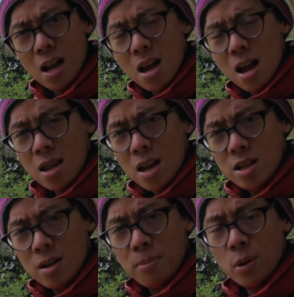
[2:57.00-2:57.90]
And they
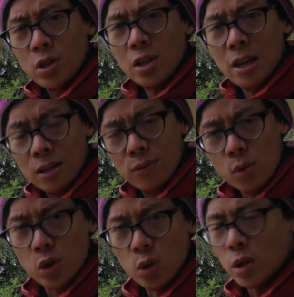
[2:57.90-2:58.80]
didn't put interval
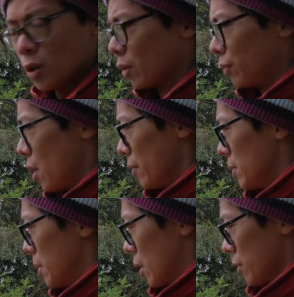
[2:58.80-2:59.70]
shooting on the 5D
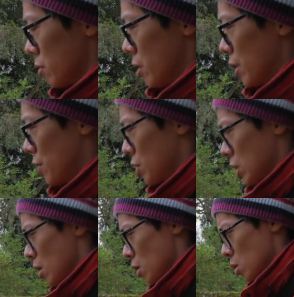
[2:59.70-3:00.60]
Mark III,
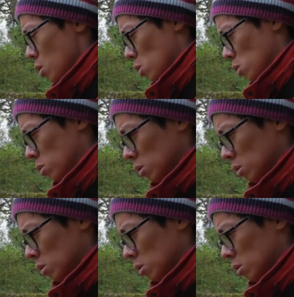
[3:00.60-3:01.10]
so...